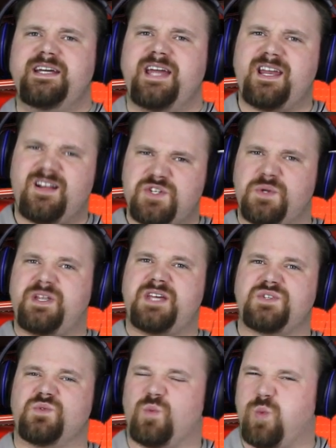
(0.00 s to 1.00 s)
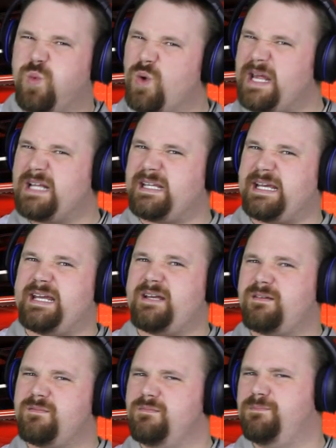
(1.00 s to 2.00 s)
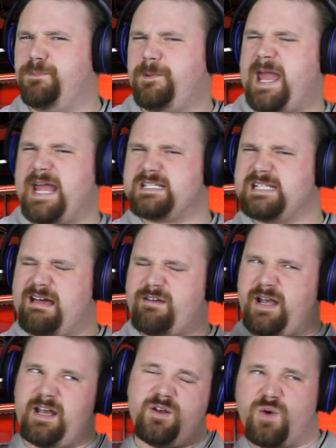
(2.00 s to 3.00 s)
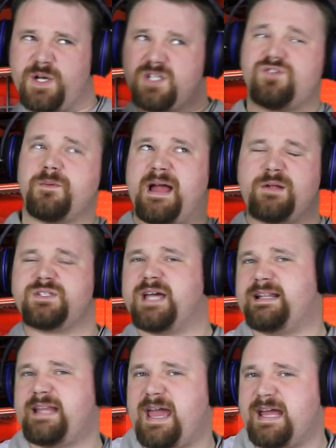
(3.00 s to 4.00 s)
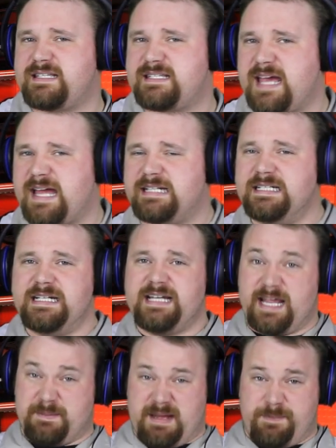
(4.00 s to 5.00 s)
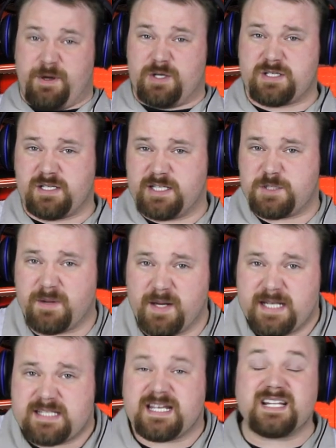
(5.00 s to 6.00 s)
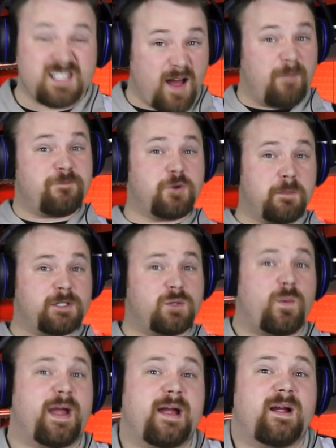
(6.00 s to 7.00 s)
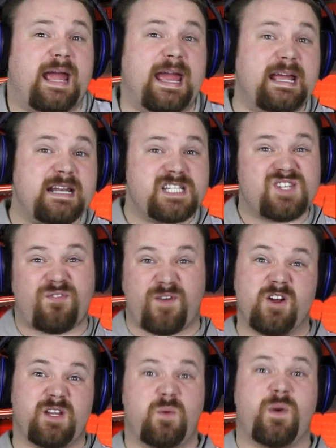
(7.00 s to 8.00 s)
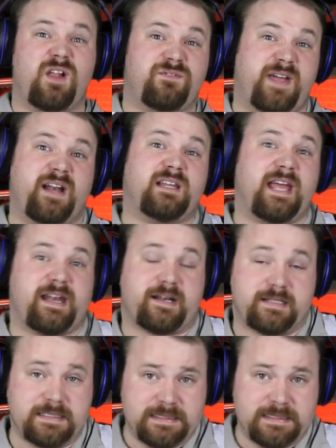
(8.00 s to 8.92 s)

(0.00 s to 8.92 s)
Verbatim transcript: It also doesn't really cancel out any noise from outside the headset. In my personal experience, it's comfortable to wear and it's fairly well ventilated.